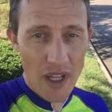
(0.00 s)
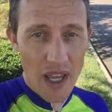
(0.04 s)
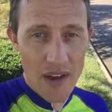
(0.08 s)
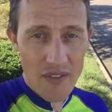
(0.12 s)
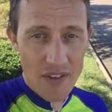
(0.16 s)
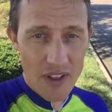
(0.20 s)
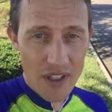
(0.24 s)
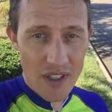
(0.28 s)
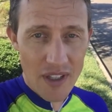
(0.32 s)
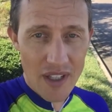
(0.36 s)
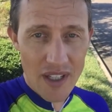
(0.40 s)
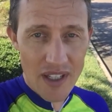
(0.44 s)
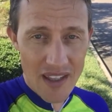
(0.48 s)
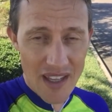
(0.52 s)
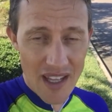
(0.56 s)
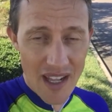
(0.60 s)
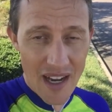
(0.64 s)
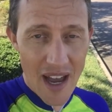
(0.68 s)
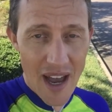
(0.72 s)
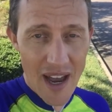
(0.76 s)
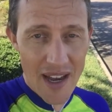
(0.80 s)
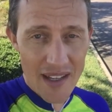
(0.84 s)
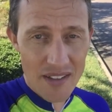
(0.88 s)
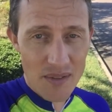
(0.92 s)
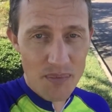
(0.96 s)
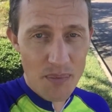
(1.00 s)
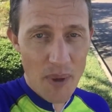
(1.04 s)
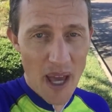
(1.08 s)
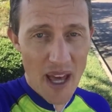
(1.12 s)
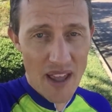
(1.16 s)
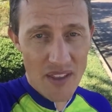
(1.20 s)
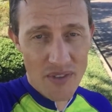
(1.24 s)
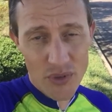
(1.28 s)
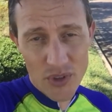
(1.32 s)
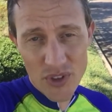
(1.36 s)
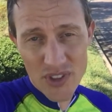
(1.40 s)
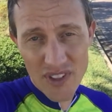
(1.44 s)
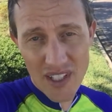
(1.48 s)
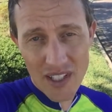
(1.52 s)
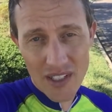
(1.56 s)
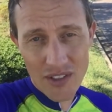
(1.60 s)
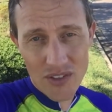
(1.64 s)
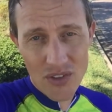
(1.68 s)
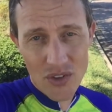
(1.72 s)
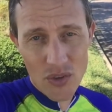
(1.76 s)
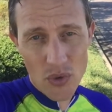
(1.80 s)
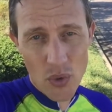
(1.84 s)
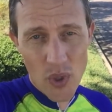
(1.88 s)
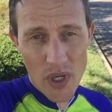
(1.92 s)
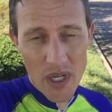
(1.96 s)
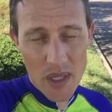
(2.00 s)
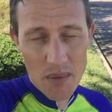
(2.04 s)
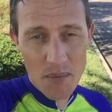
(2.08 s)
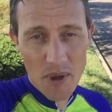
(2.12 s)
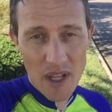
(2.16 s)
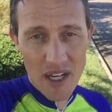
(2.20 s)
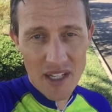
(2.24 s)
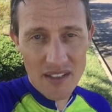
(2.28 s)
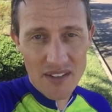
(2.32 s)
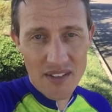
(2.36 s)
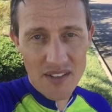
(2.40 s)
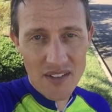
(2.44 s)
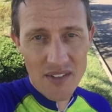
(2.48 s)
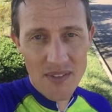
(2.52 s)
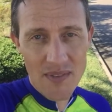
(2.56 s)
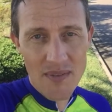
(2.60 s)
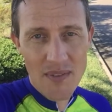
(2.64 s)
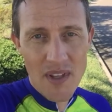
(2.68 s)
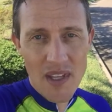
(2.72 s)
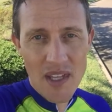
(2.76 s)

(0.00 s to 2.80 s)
having that ice bath for 10 to 20 minutes.